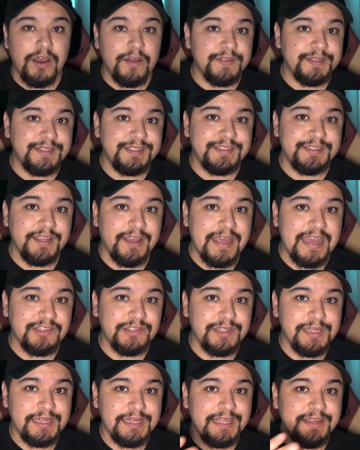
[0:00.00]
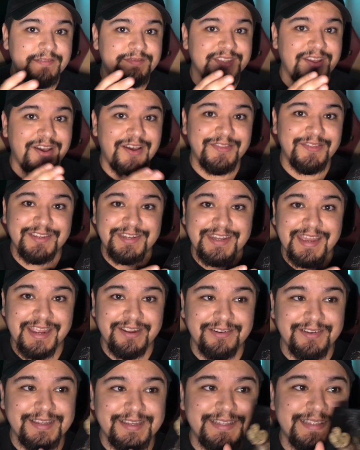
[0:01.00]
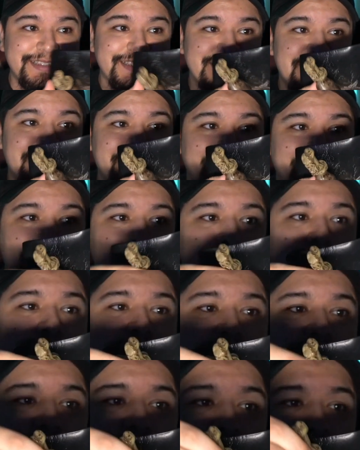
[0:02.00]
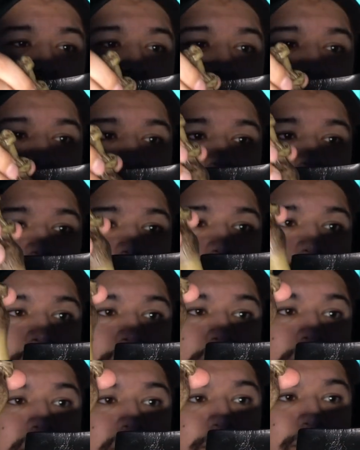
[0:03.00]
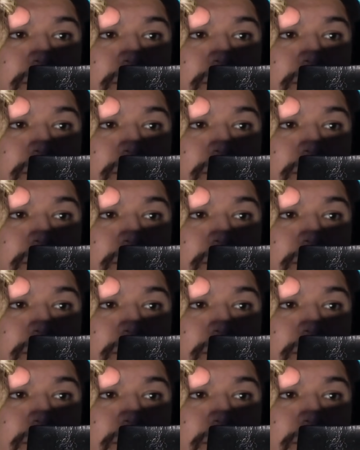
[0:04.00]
the detail actually lives on the diary itself with the removable